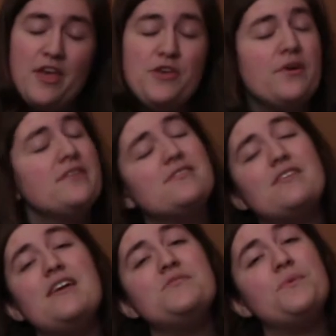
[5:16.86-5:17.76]
You can
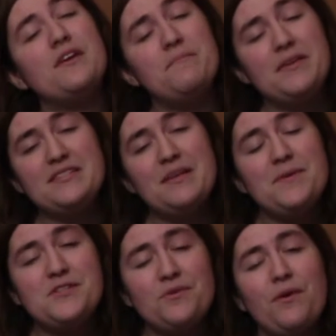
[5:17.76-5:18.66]
discuss what committees have
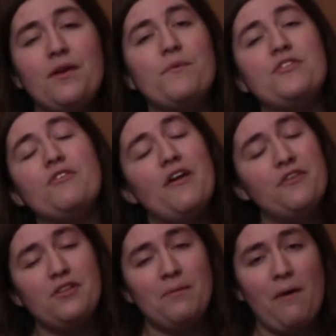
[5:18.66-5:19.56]
been doing with your
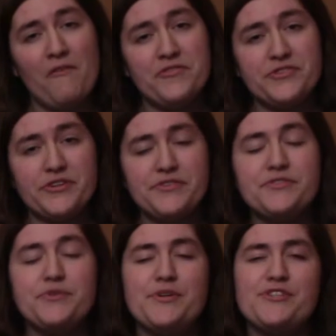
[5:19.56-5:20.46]
other club
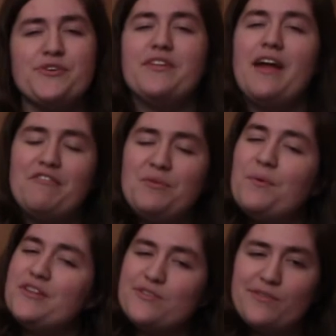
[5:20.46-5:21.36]
officers to ensure that
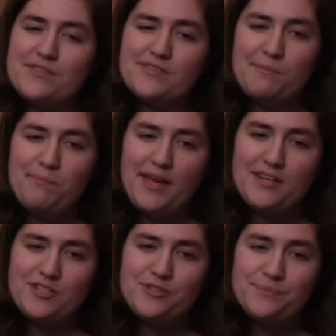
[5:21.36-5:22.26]
everyone is on the same
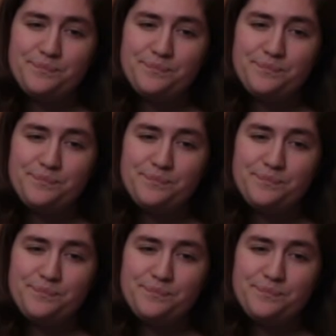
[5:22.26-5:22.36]
page.